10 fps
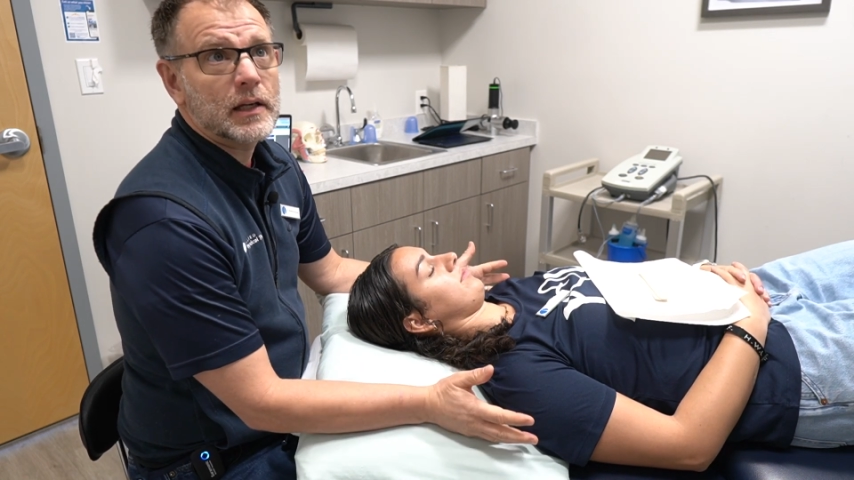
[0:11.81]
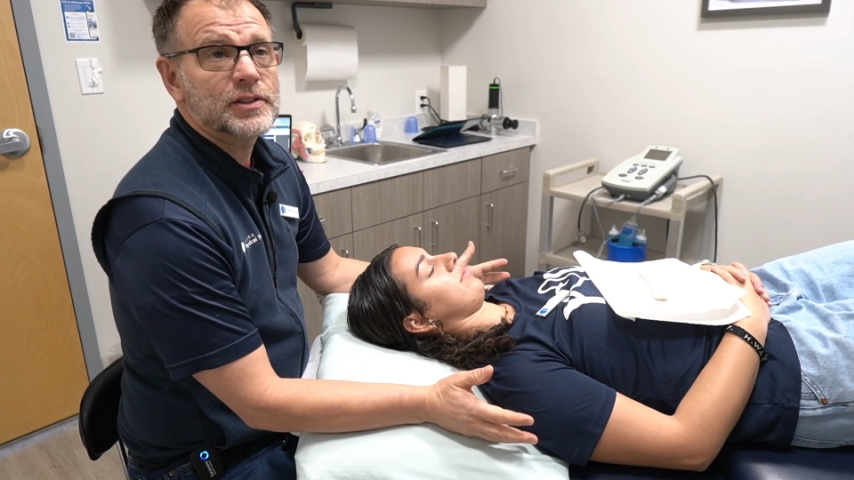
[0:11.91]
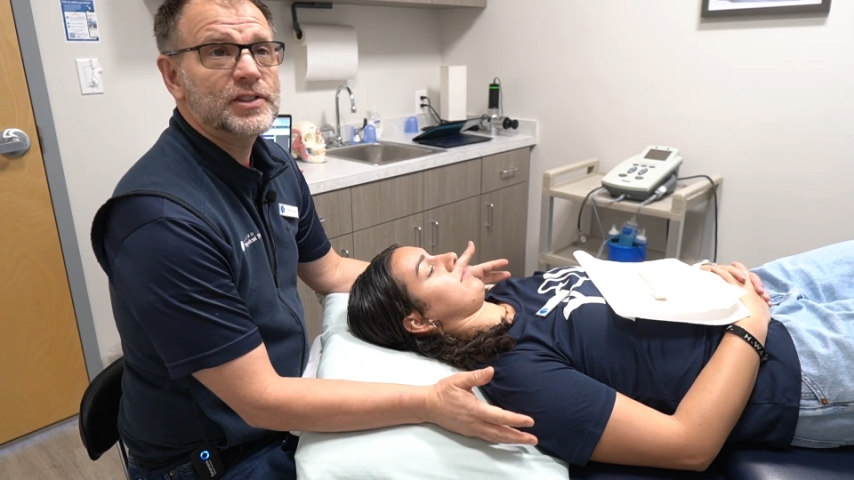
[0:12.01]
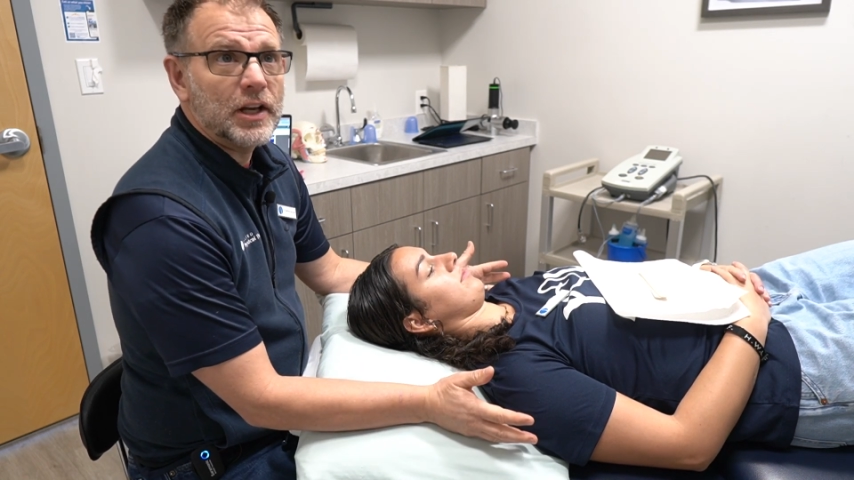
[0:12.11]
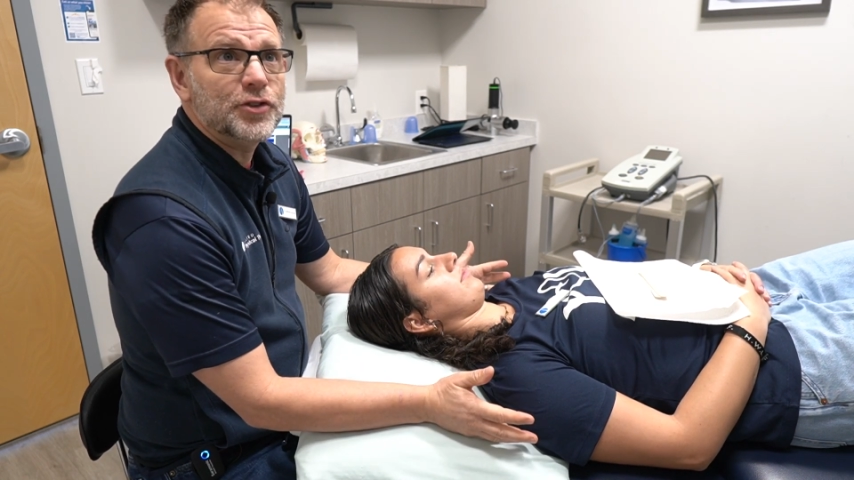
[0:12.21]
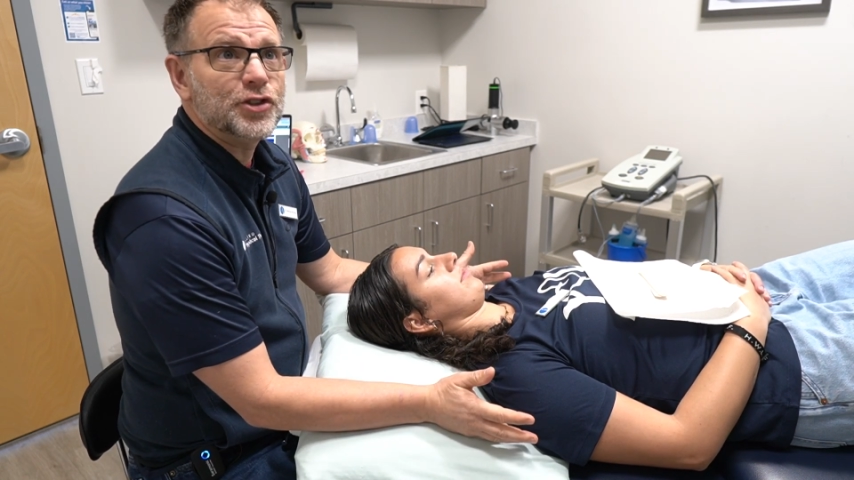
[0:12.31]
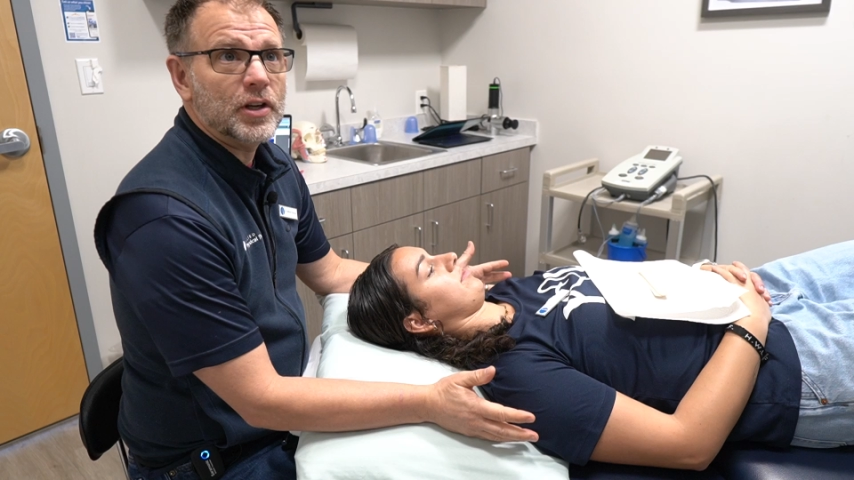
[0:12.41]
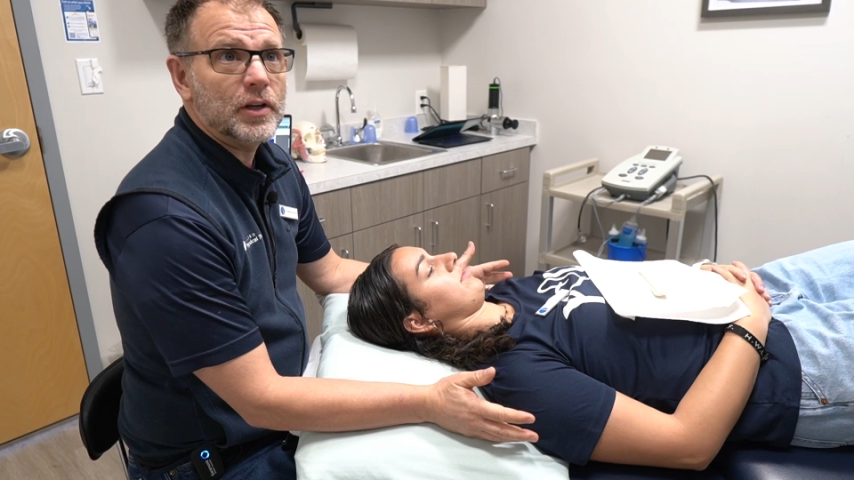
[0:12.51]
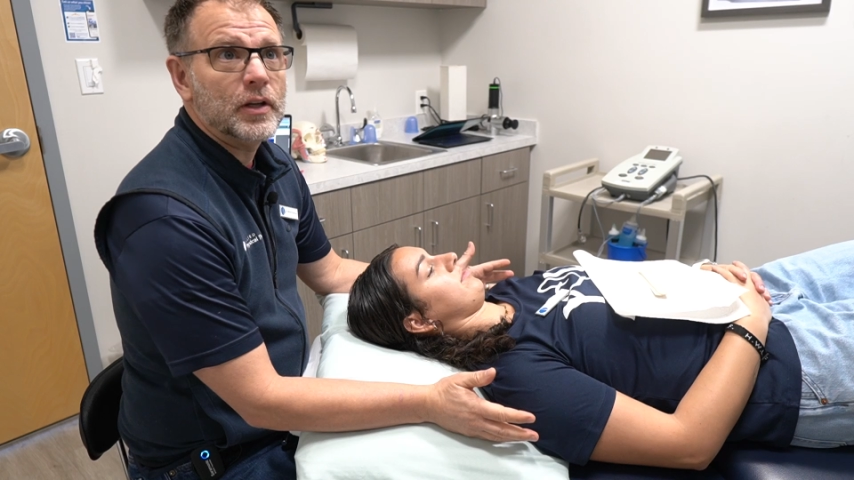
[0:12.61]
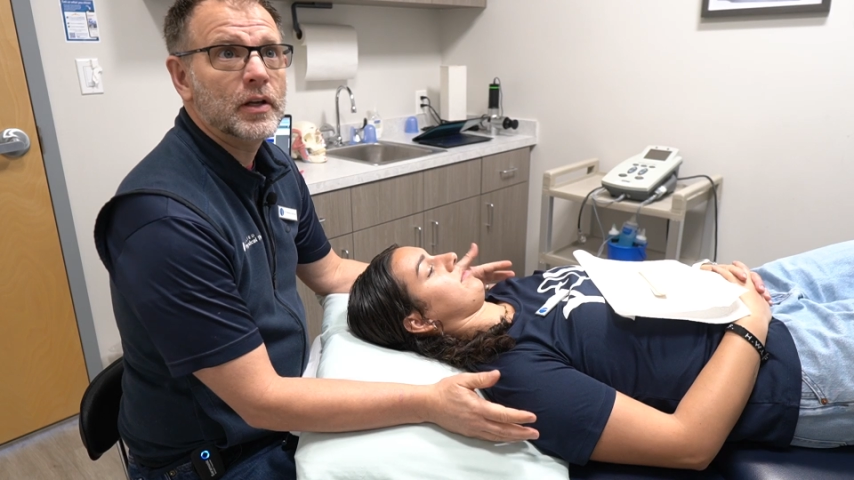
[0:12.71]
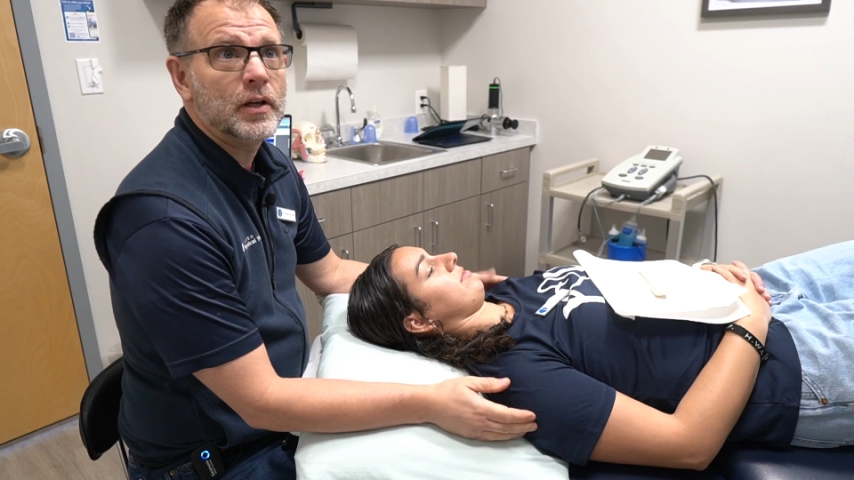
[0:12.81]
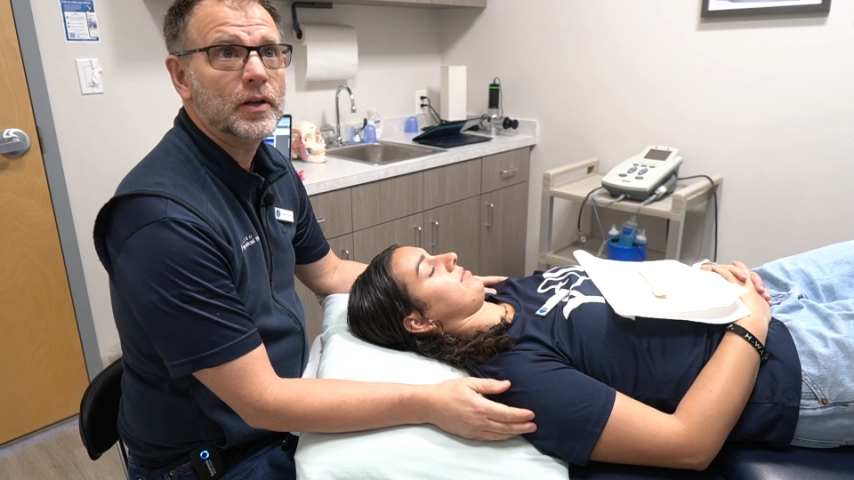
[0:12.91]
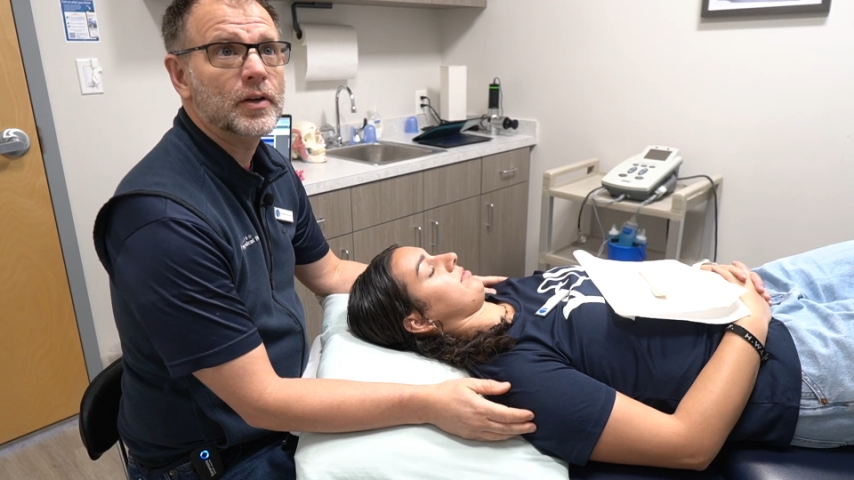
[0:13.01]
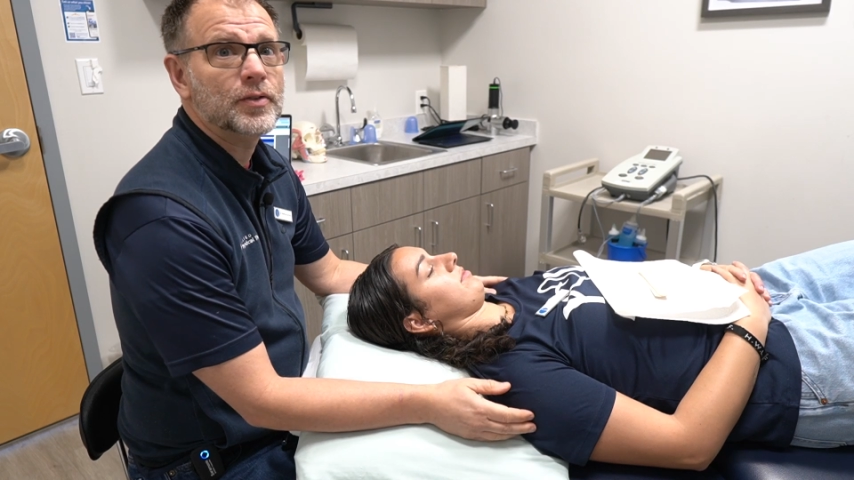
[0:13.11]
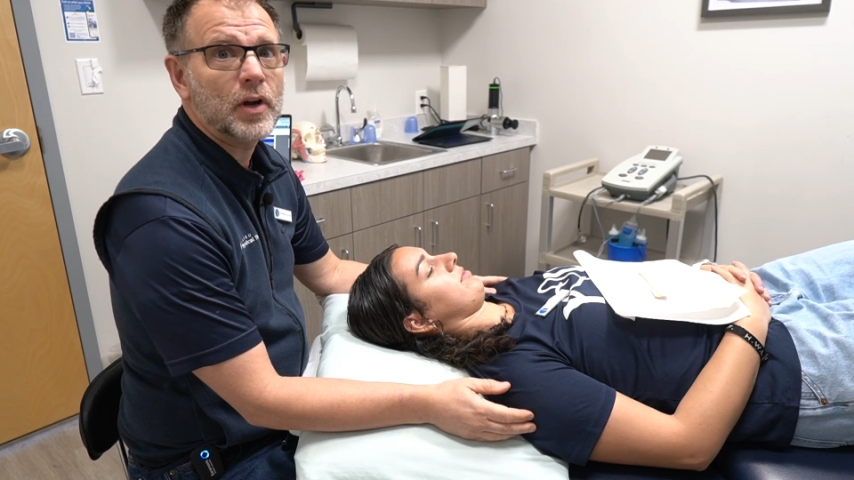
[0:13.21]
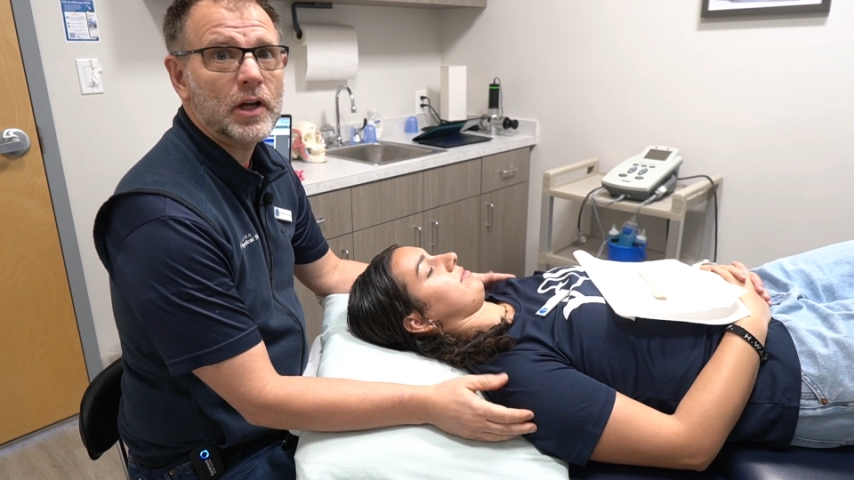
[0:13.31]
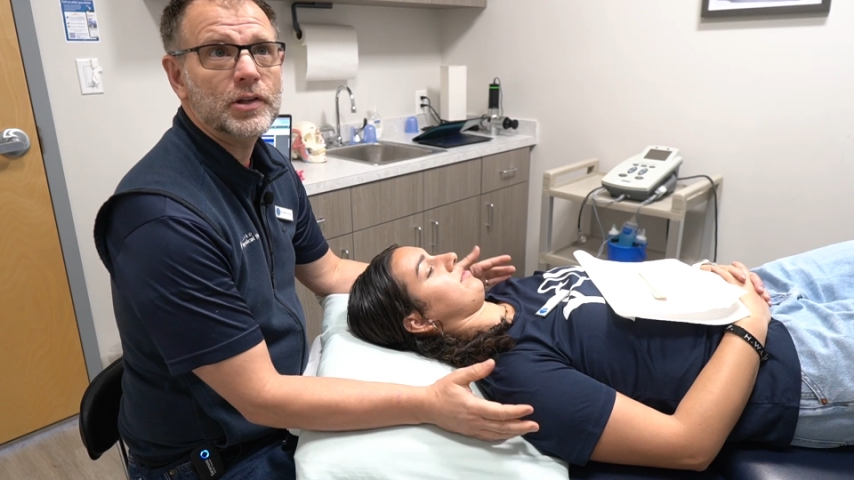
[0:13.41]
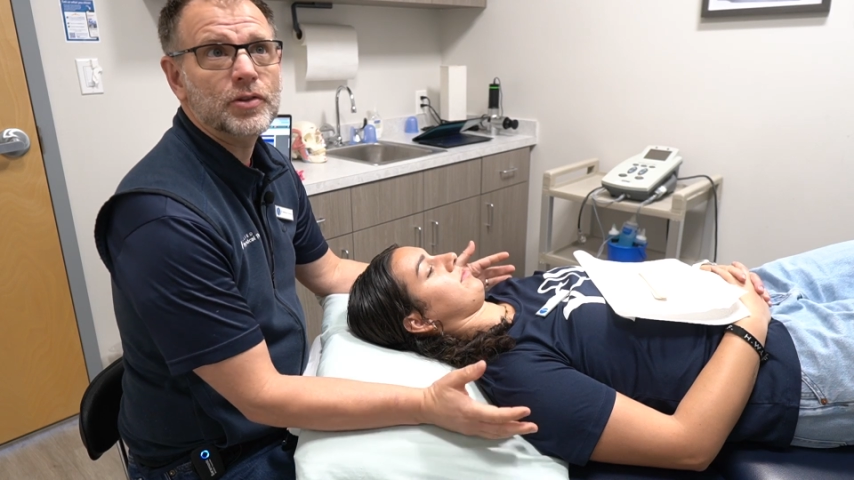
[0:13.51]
extension, right?